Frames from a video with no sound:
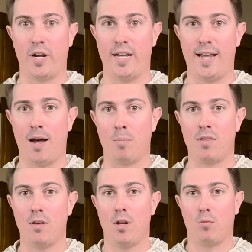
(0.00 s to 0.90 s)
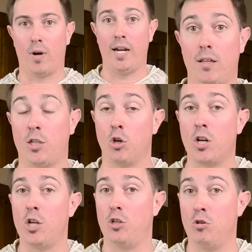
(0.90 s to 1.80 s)
in depth, right? Like you're
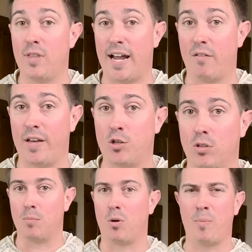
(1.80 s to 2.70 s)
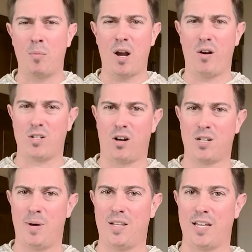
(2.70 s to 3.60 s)
going to do that eventually, but remember how I
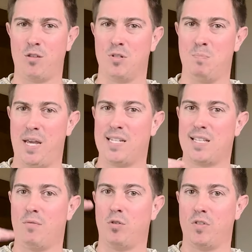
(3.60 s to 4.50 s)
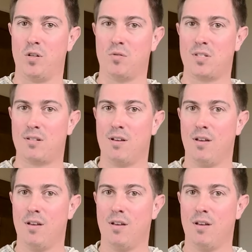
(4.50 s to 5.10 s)
talked about like those base level views?